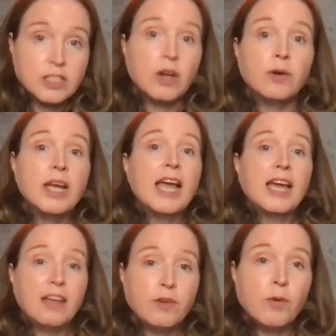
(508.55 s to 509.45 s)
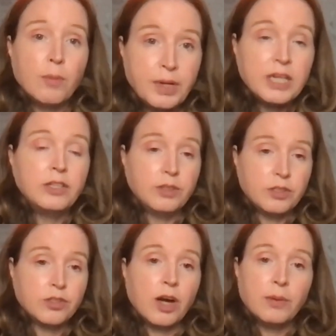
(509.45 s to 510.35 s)
So if you want me to do this
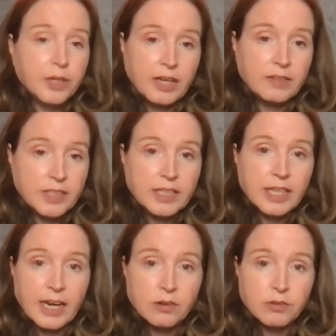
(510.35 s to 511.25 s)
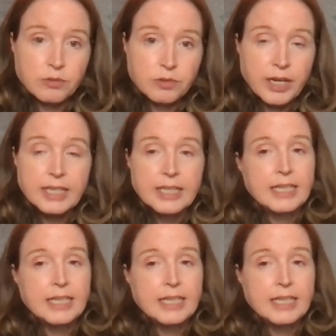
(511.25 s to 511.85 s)
job, you're going to have to take that out, right?